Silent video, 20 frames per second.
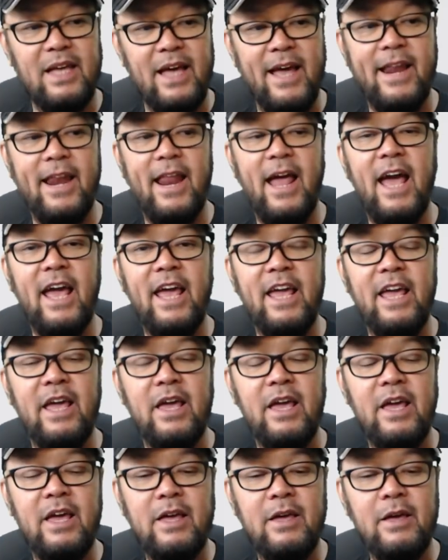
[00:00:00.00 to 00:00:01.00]
And I,
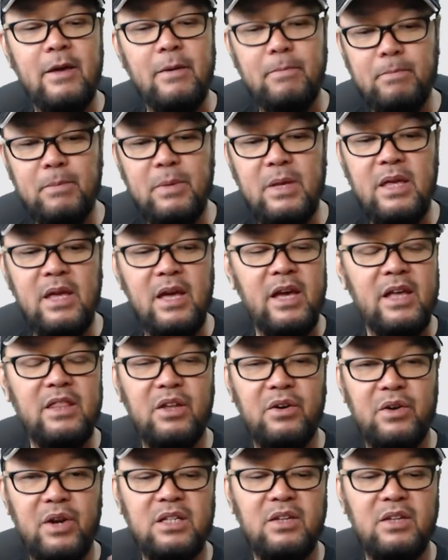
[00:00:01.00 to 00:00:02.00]
me and
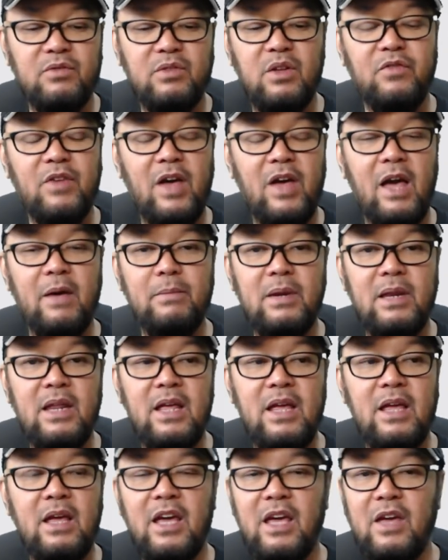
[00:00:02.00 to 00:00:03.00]
the rest of the
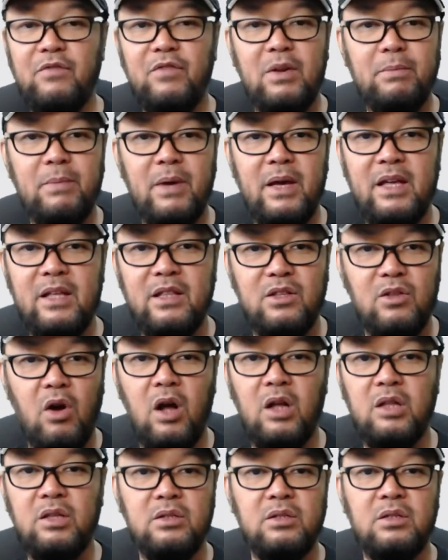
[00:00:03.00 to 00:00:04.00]
family, even my
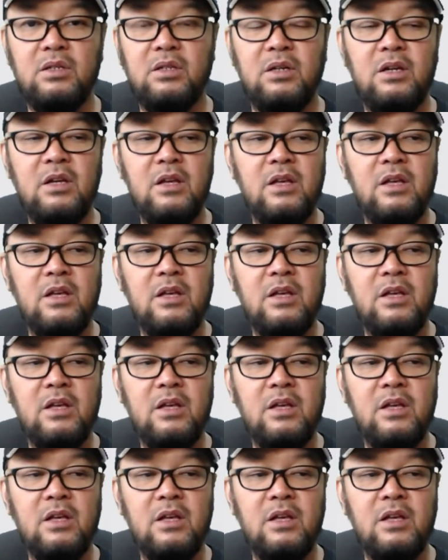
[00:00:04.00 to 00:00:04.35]
daughter,